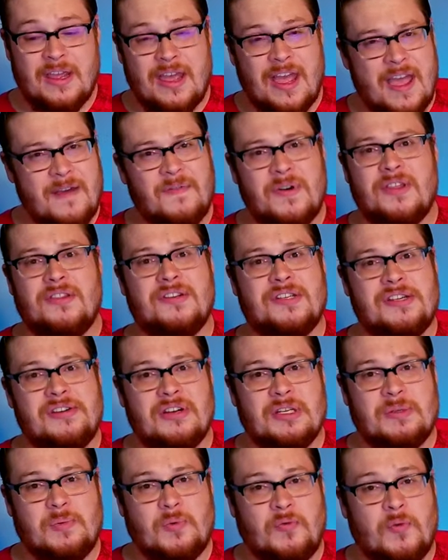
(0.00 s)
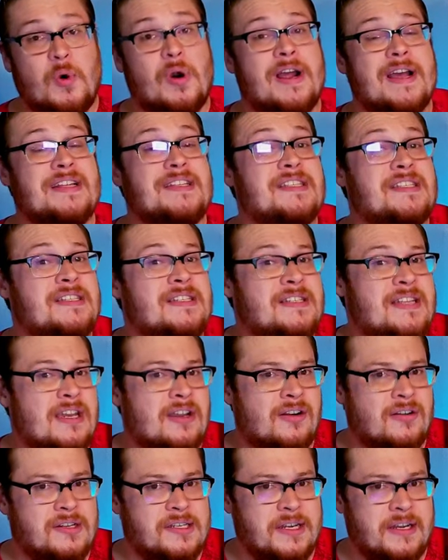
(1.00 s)
Every other series before had
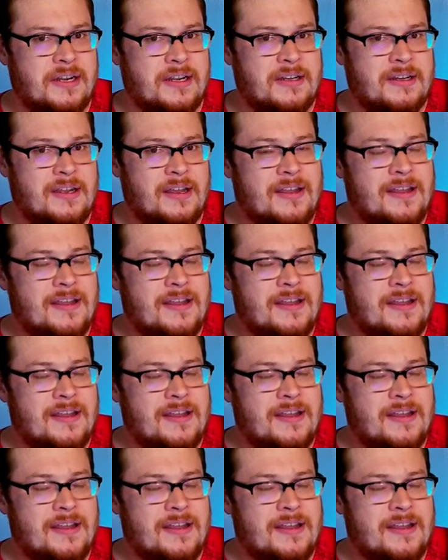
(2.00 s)
stickers in it.